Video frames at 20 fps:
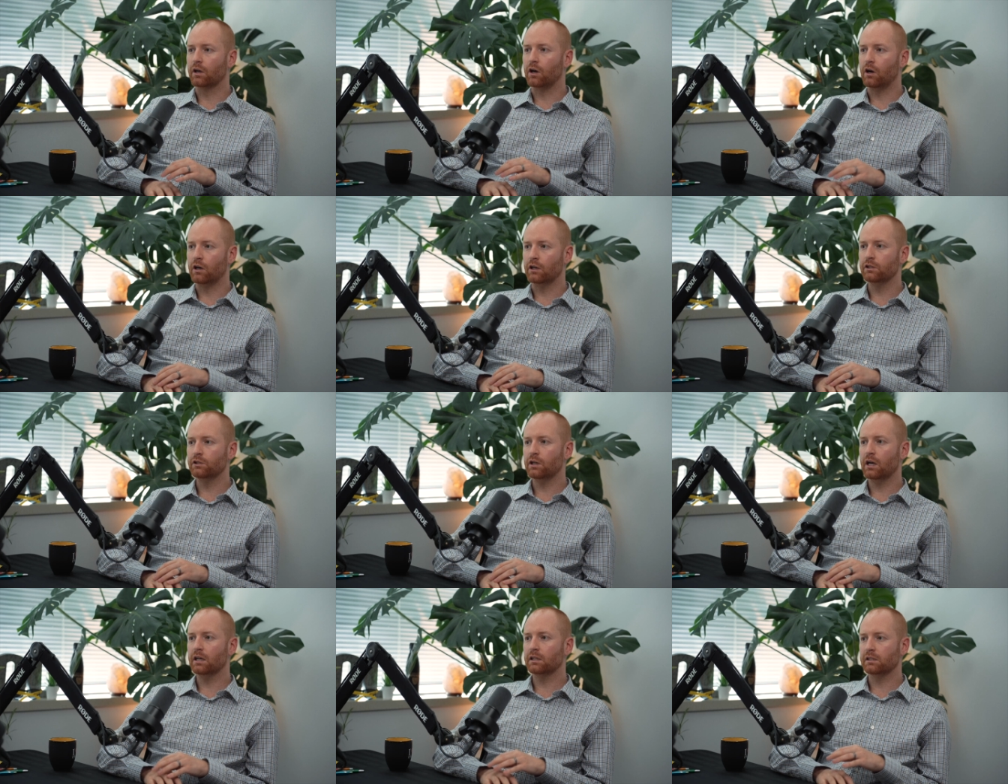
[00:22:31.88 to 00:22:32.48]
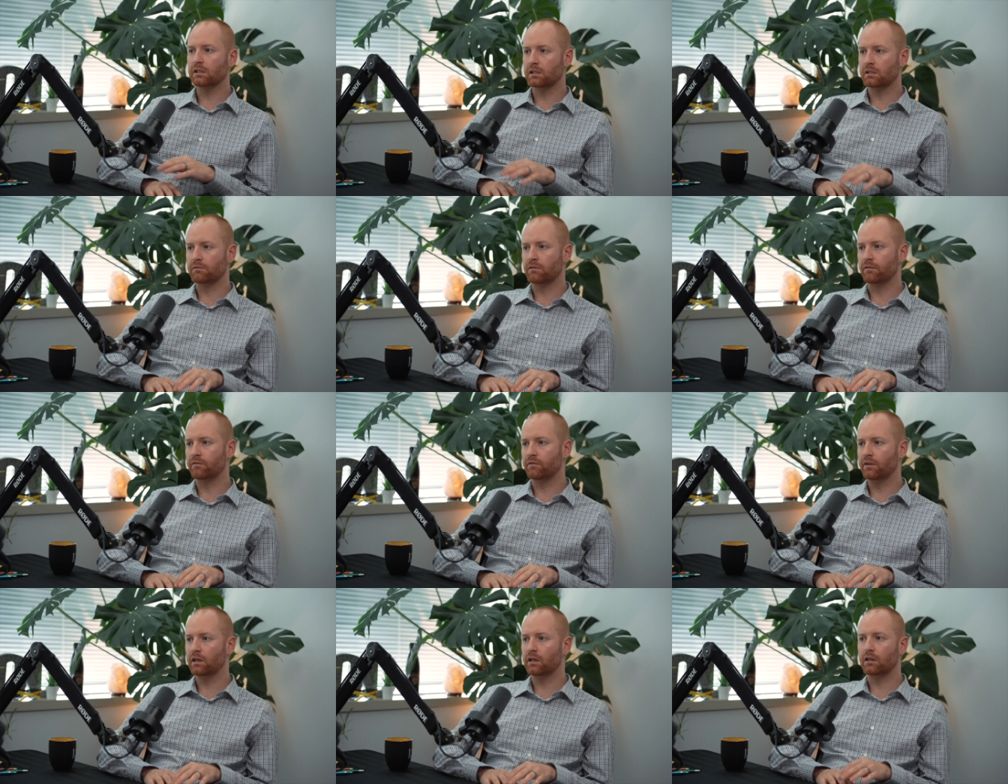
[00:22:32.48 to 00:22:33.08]
contract is
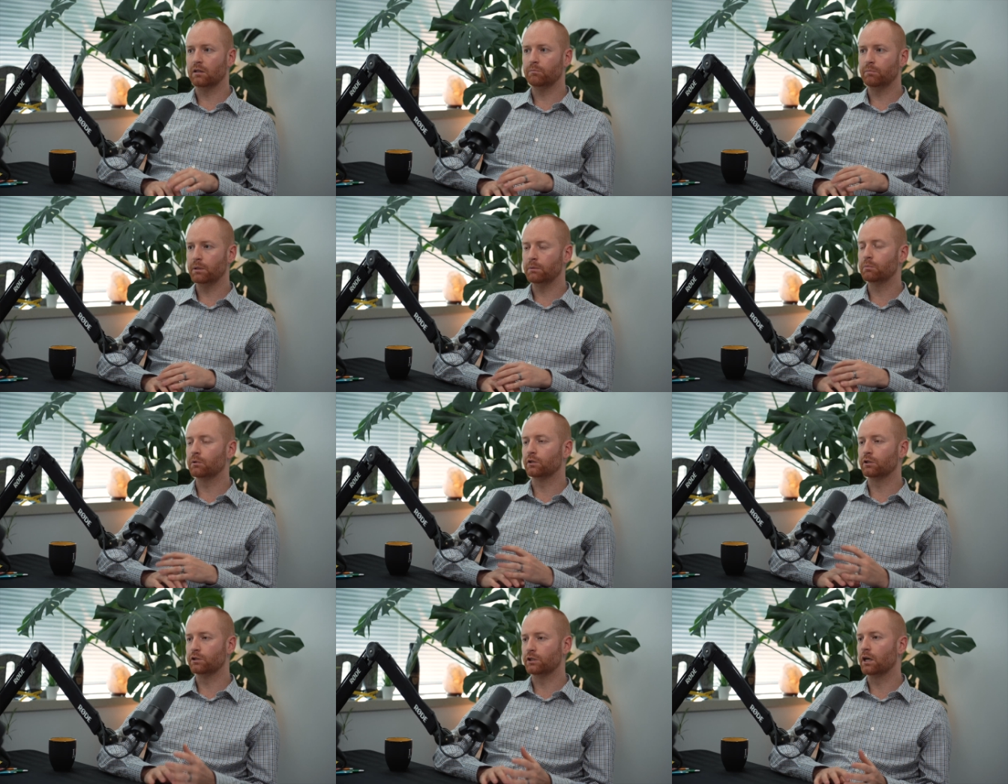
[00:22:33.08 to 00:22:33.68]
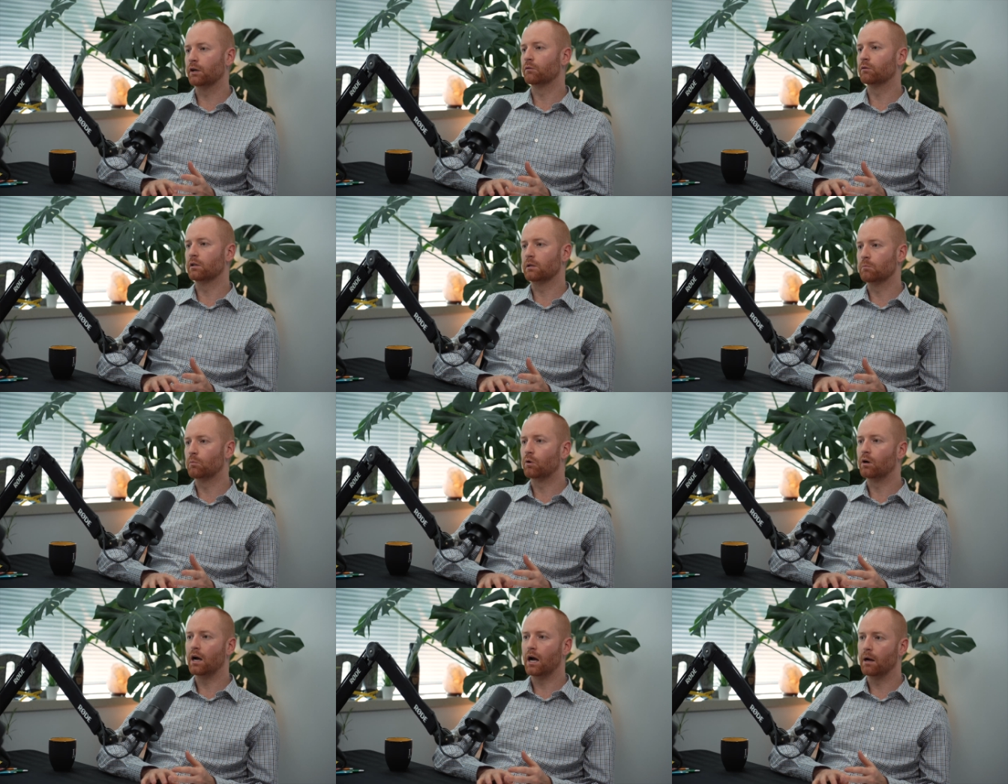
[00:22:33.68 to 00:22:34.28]
fulfilled, people are generally
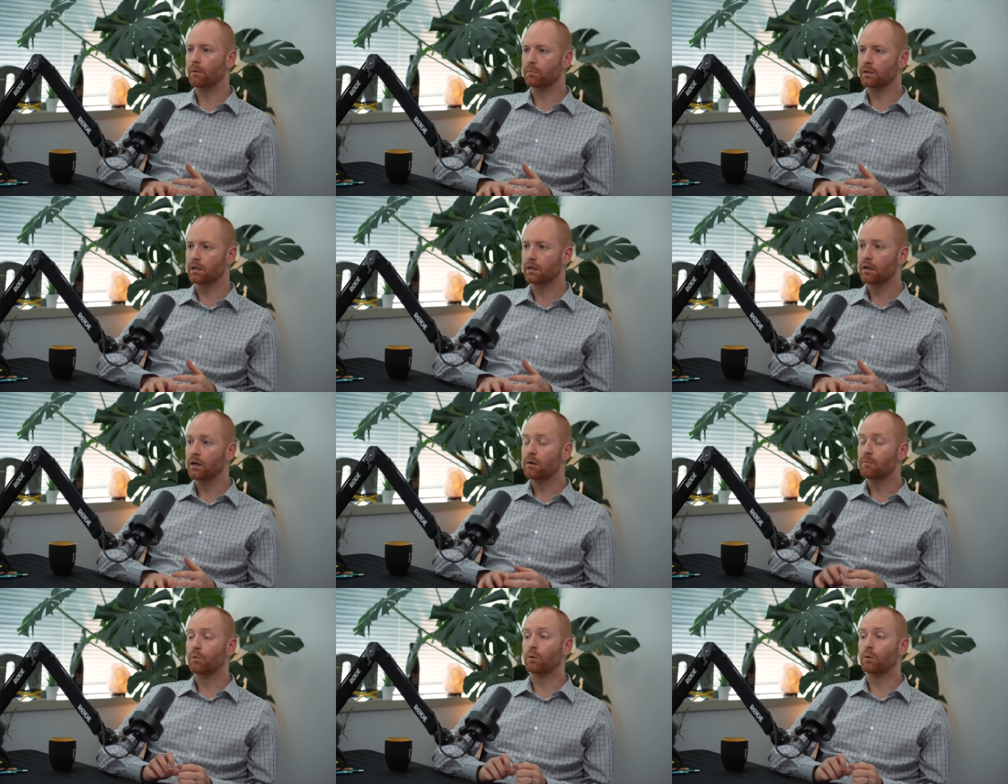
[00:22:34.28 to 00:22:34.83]
more happy.